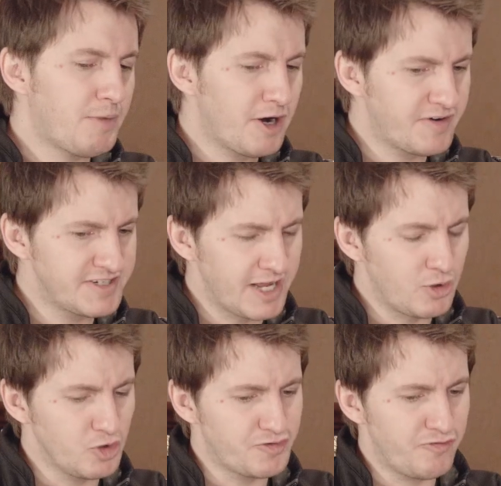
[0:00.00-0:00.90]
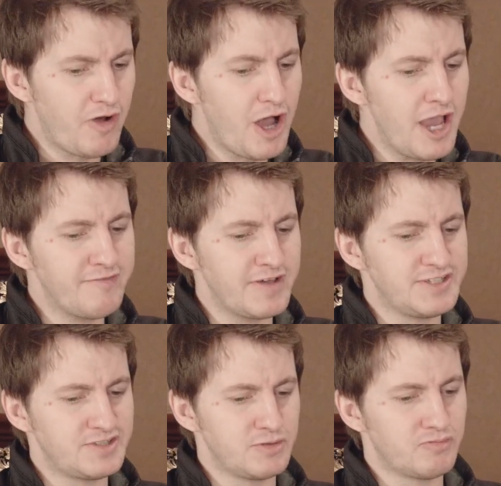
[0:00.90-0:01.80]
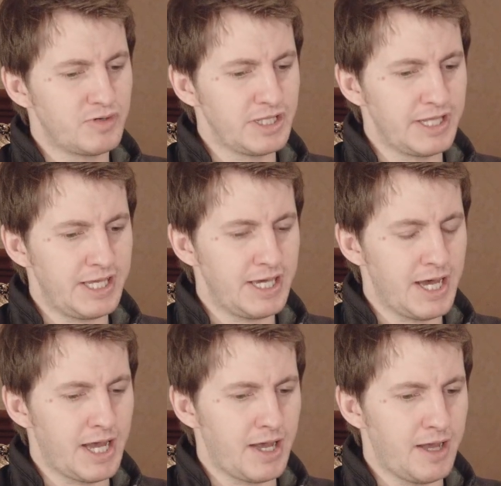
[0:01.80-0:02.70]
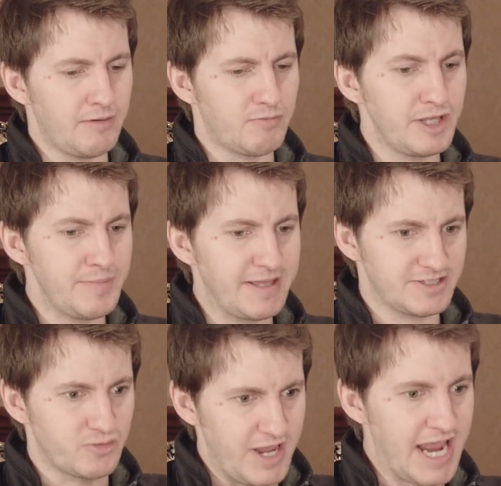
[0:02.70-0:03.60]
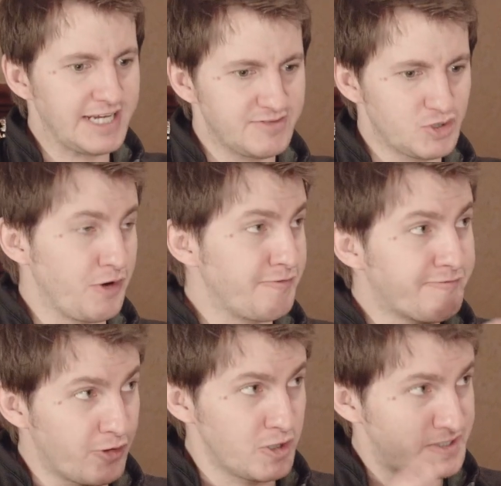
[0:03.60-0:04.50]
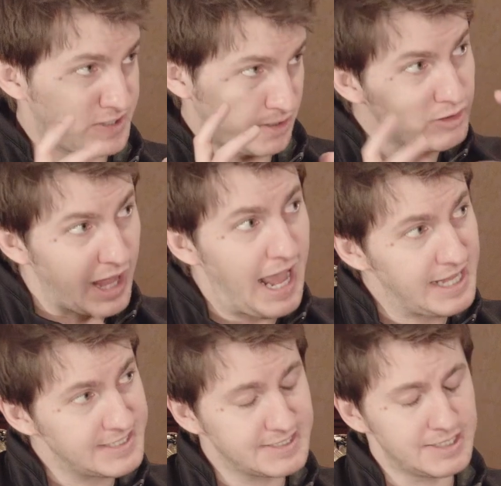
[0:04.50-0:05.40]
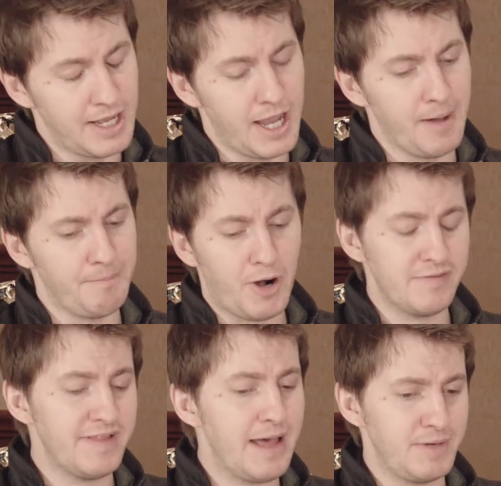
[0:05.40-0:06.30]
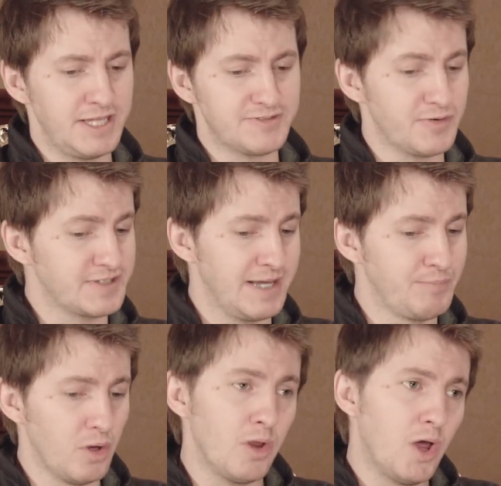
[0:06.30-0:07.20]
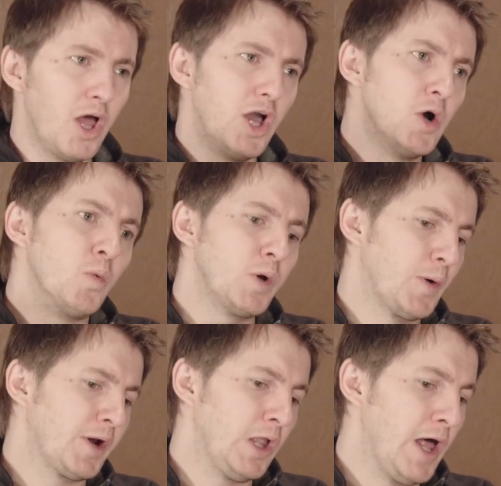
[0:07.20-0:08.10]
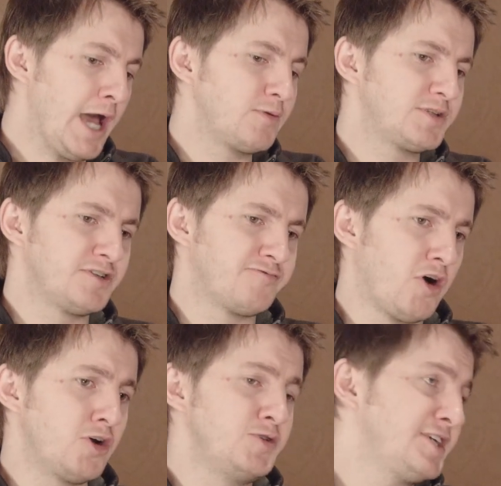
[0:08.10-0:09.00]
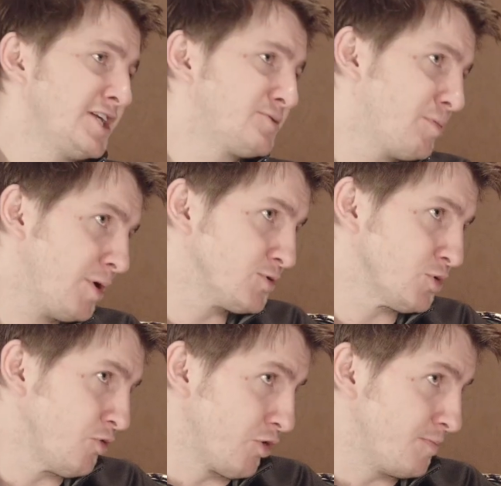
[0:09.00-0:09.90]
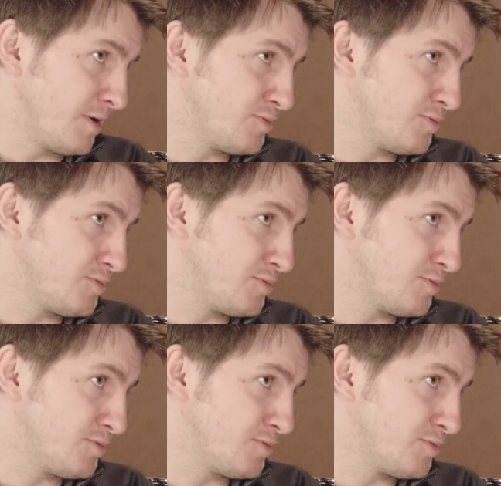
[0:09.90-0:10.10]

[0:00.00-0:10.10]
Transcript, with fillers: Part of our design goals for 5 is to really, really make this reactive story first class. Part of that means, for example, we want to align with Jafar Hussein's proposal for the